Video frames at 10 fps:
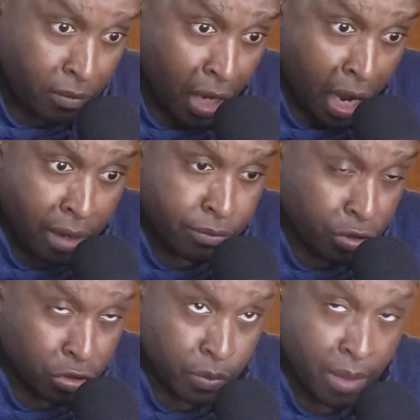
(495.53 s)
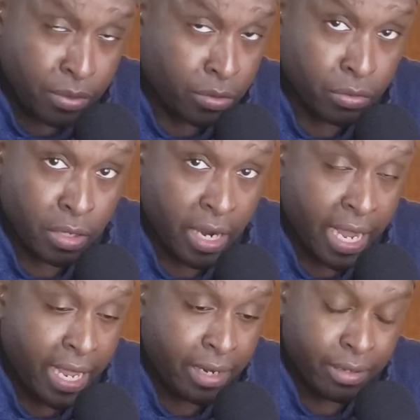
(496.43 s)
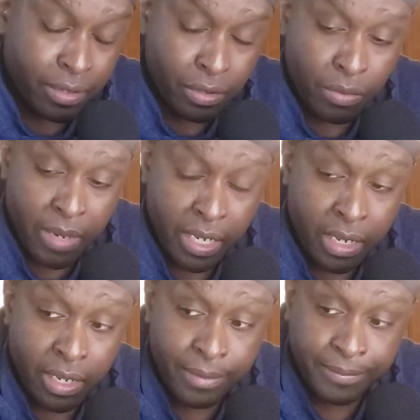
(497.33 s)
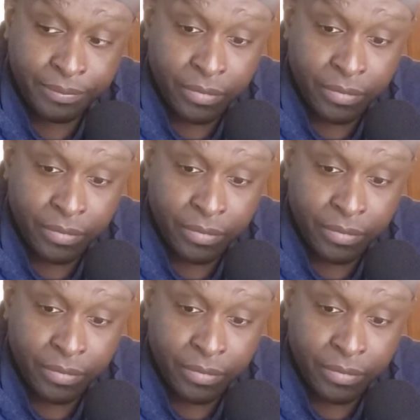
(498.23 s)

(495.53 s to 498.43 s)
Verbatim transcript: uh, excuse me, I'm so sorry. I had, oh my God,